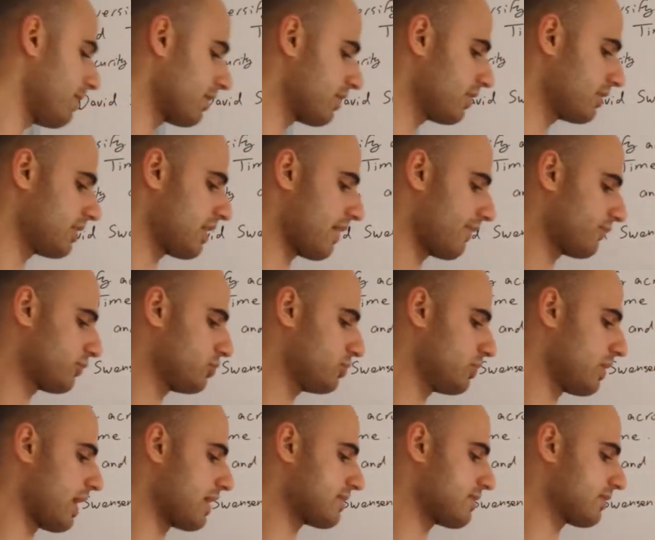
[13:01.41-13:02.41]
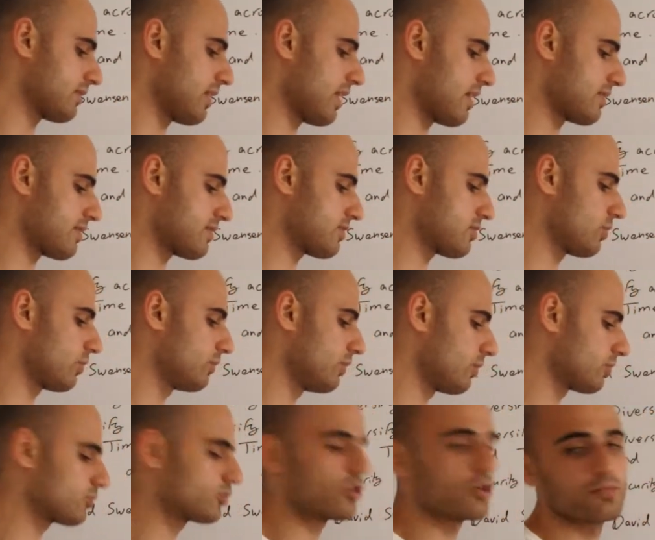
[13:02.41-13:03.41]
bucket, you have 2 asset classes, so
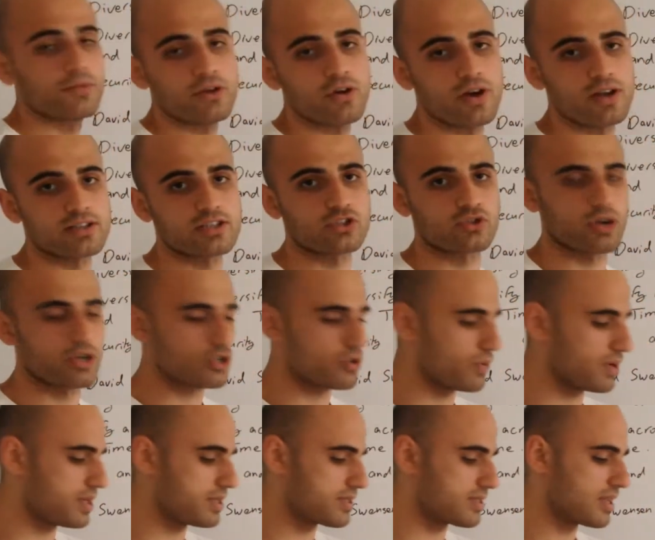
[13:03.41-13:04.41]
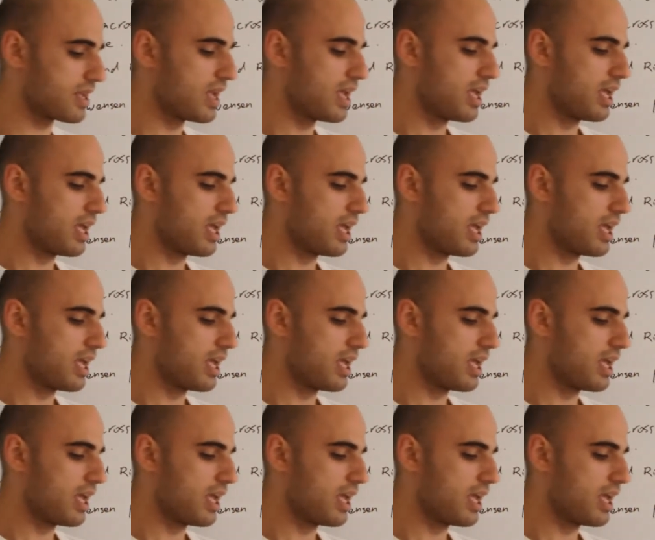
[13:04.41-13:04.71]
long-term US Treasuries,